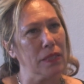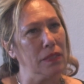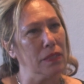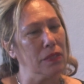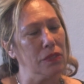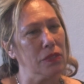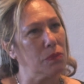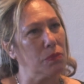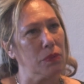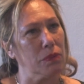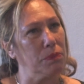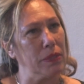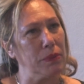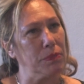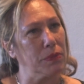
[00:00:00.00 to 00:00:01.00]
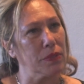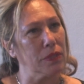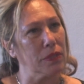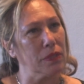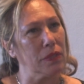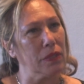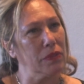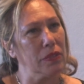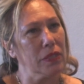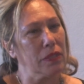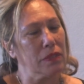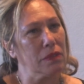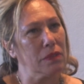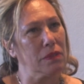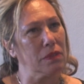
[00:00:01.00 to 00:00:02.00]
you just want people to, I think
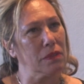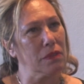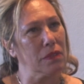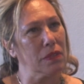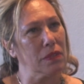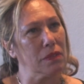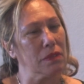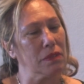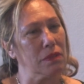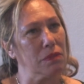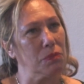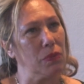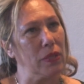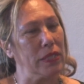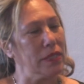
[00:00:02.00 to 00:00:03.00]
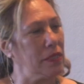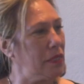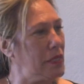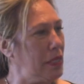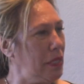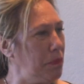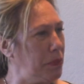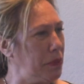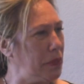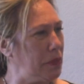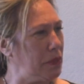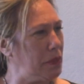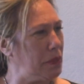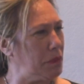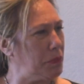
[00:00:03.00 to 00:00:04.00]
it's waiting to happen,
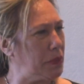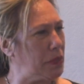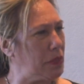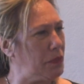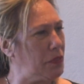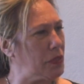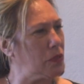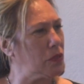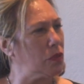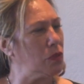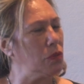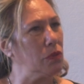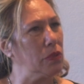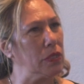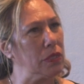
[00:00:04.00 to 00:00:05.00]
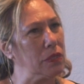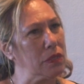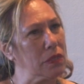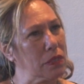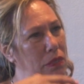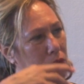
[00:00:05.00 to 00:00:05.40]
isn't it? Pacific stories,